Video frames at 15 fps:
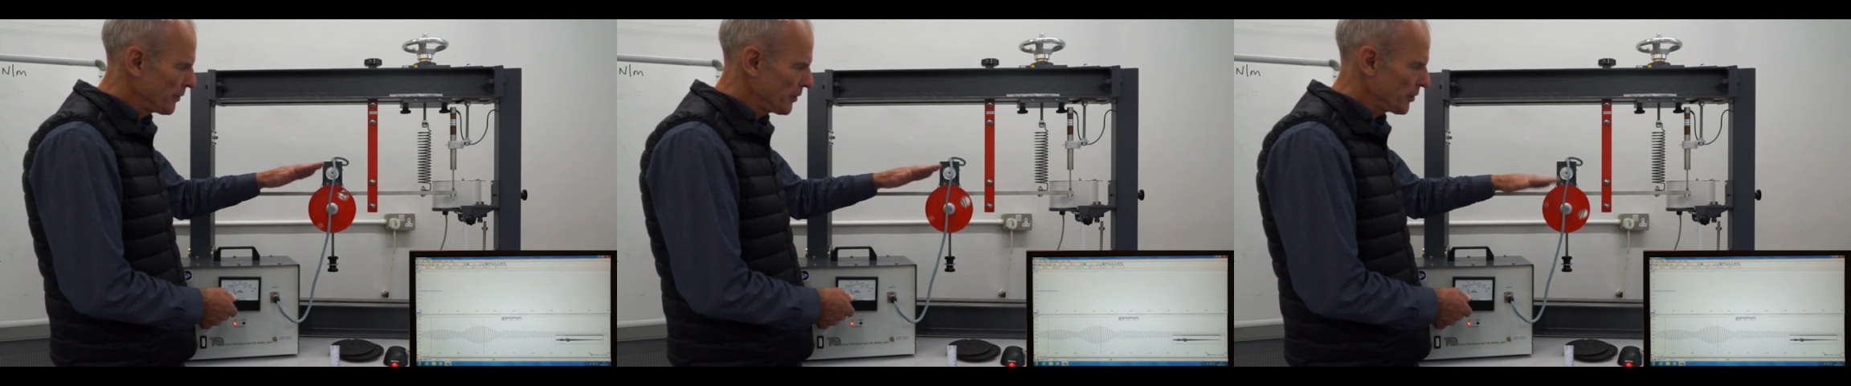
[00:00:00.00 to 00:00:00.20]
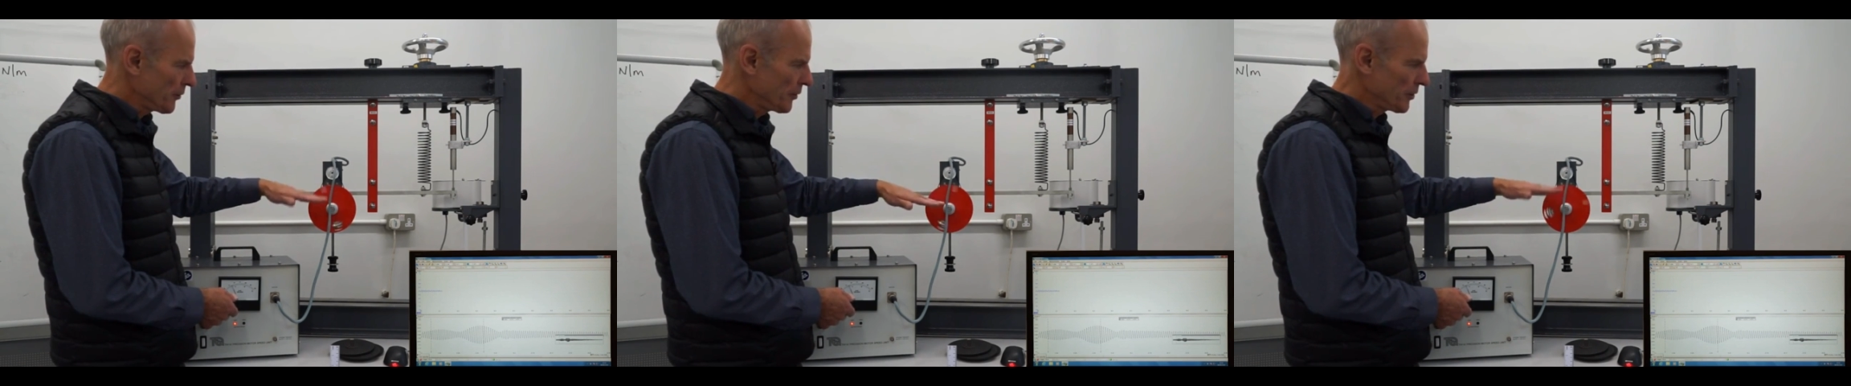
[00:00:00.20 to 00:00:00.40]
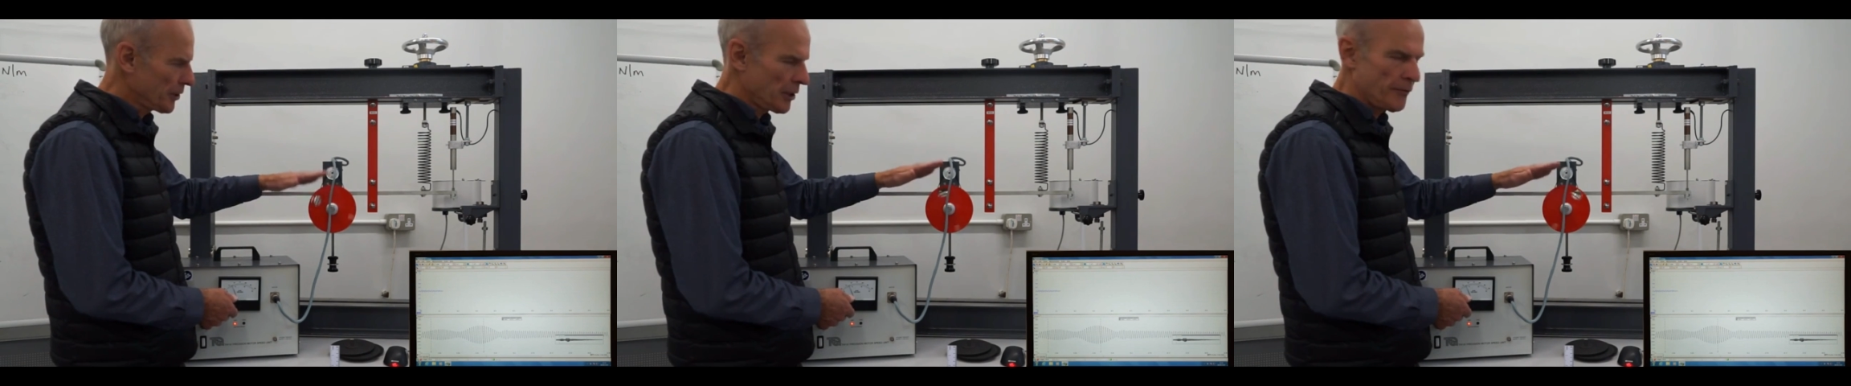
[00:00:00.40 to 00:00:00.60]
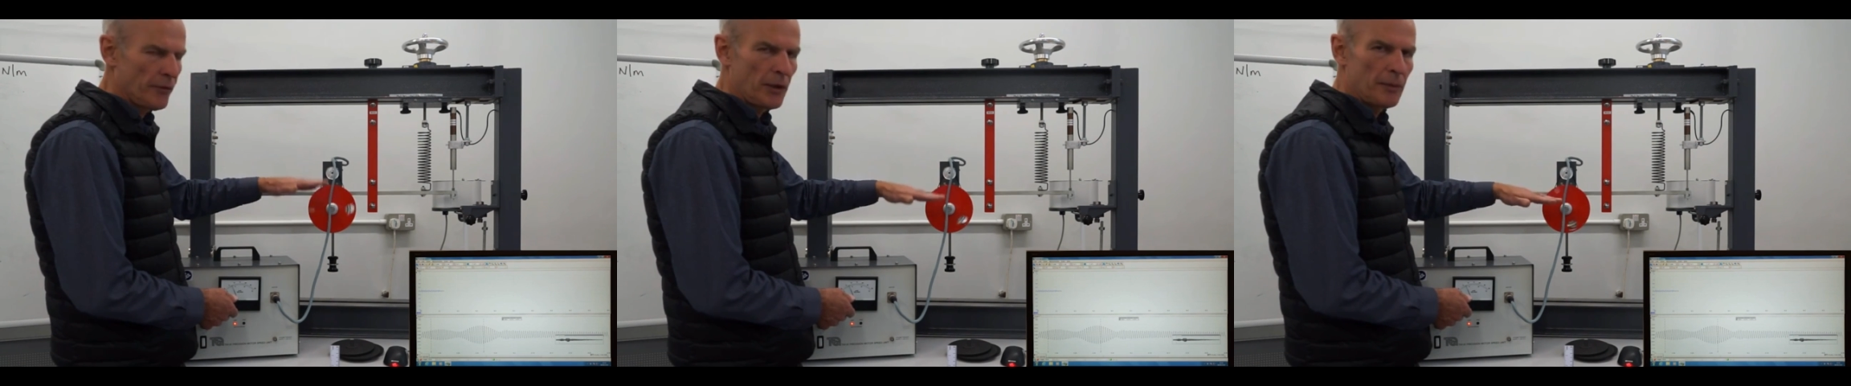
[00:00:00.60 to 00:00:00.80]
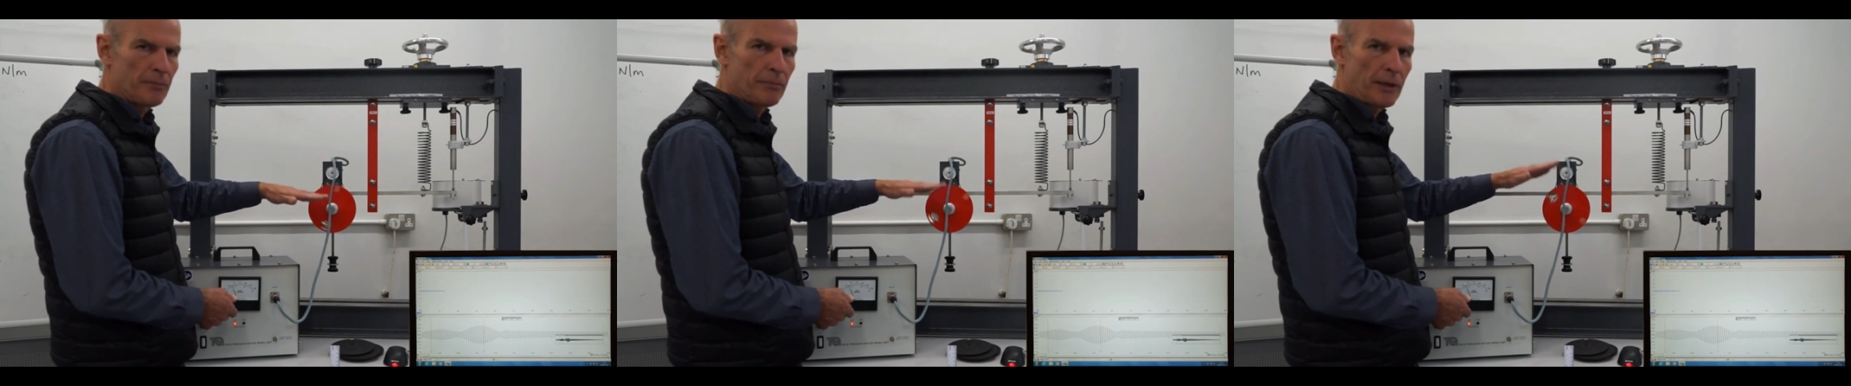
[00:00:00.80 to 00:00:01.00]
this is going to
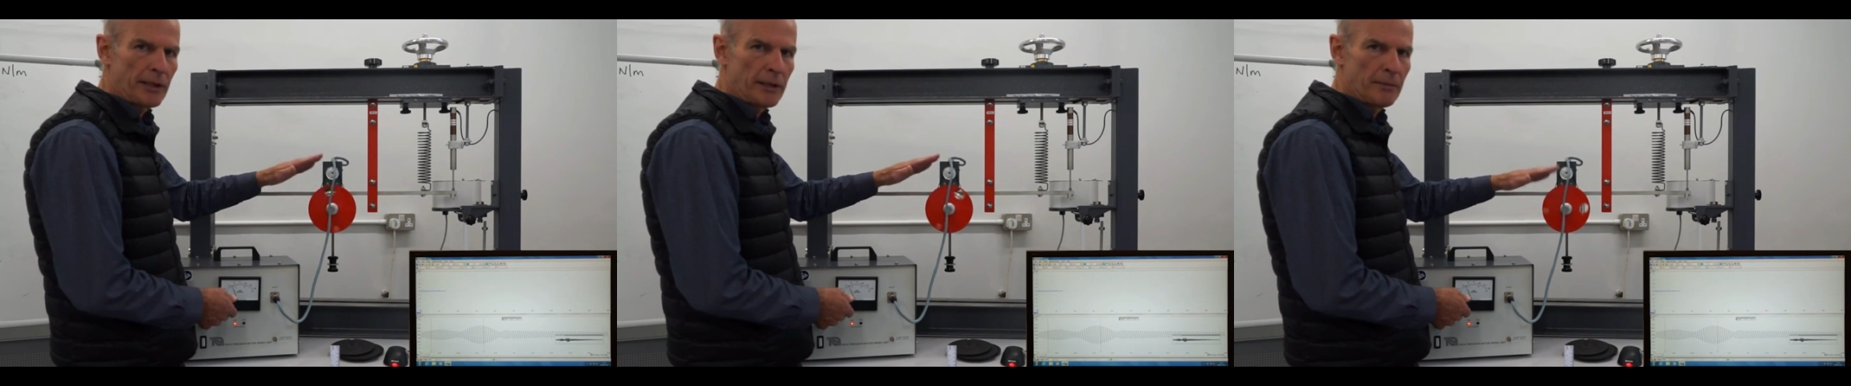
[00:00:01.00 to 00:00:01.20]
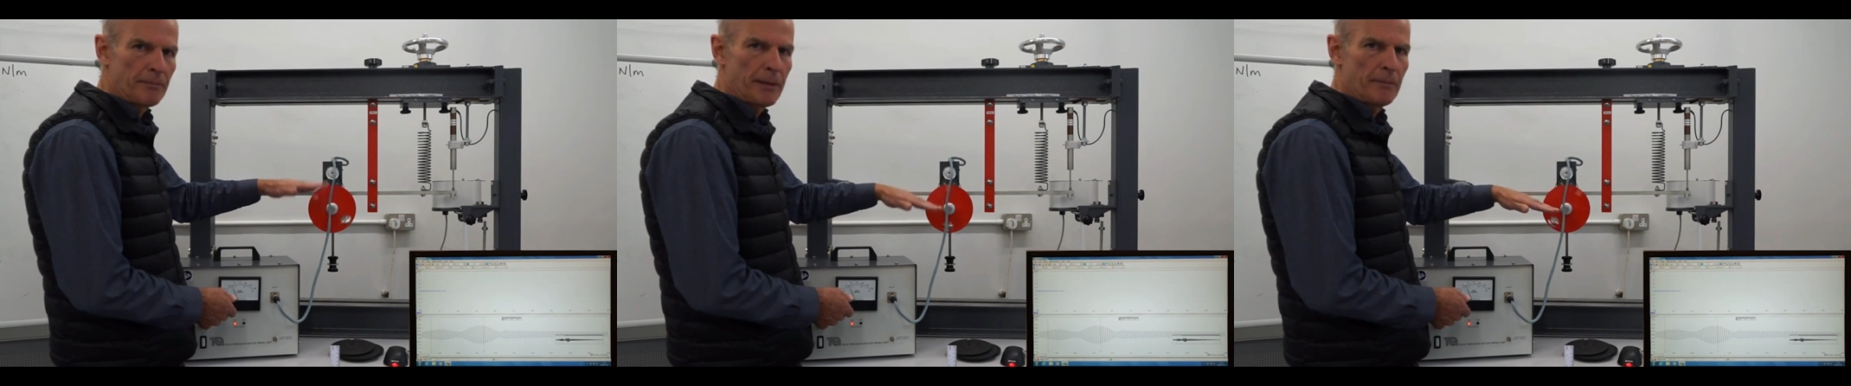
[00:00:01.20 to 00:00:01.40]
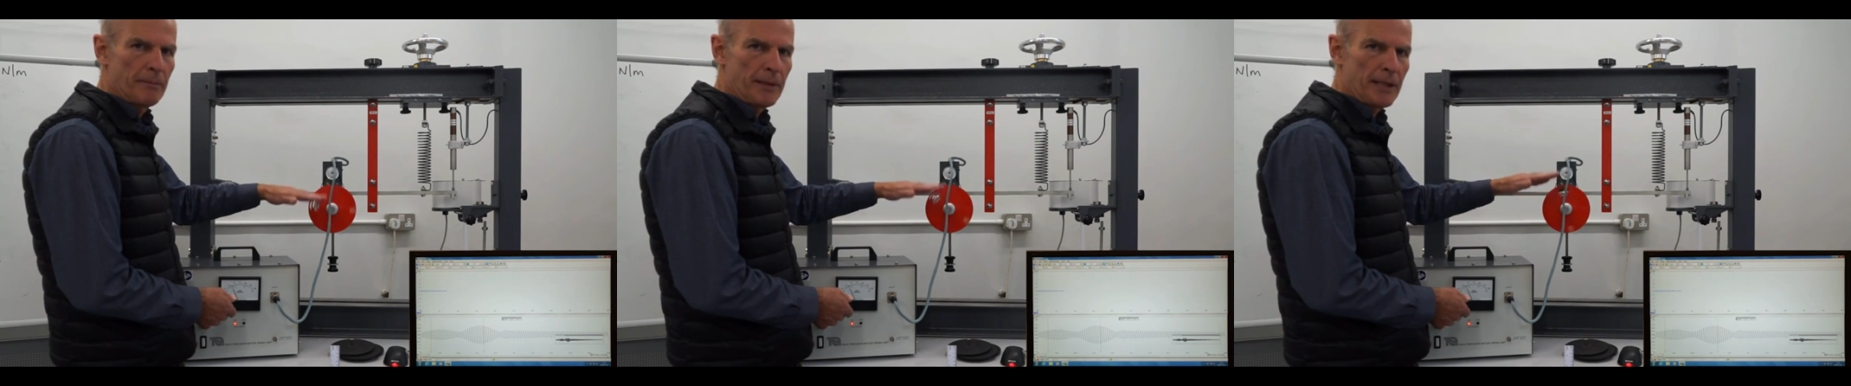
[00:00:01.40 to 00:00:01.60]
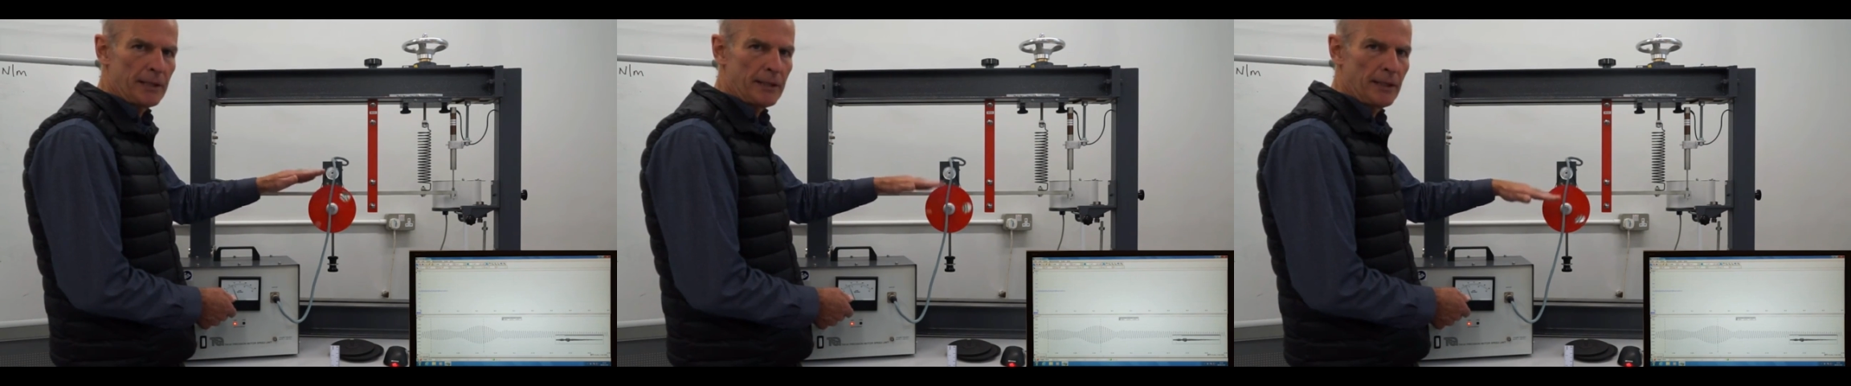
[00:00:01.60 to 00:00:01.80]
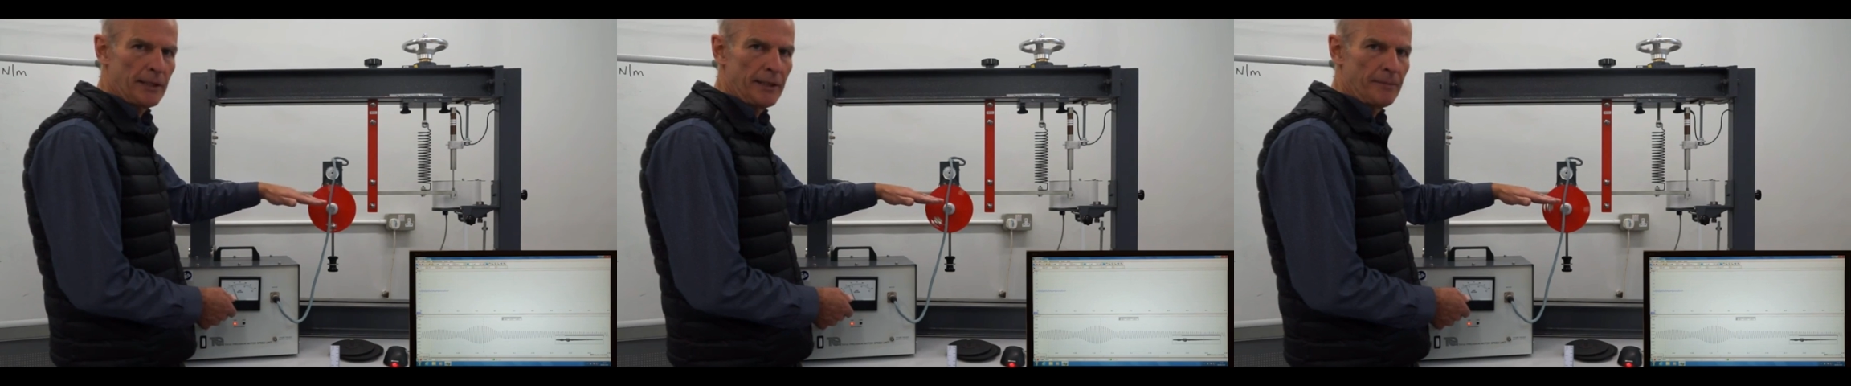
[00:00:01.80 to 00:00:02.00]
vibrate a bit
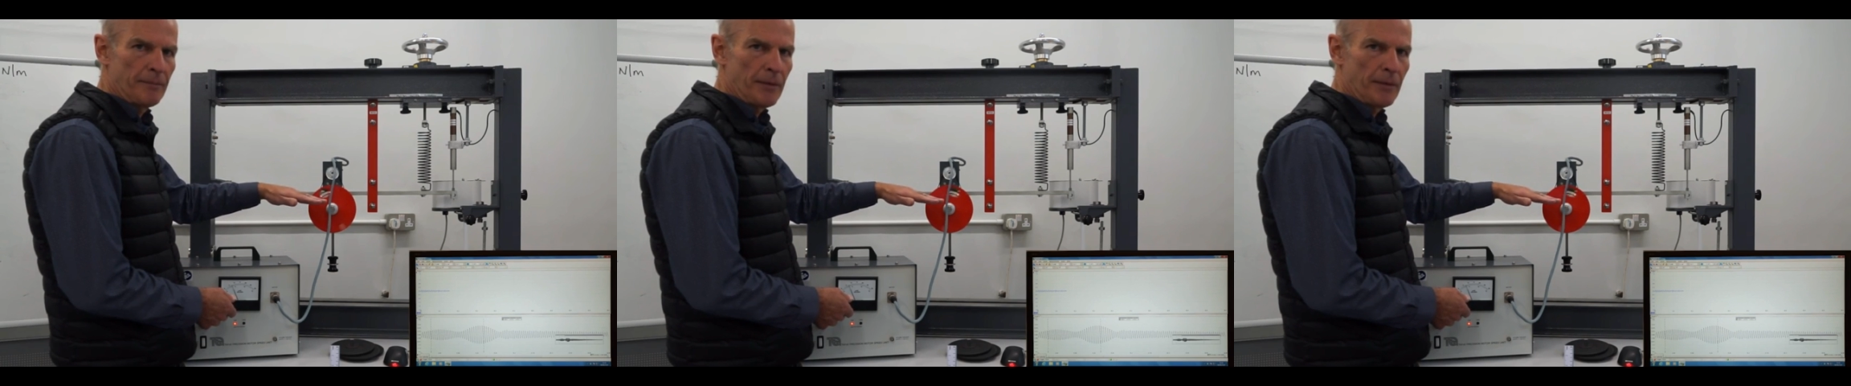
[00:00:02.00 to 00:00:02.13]
madly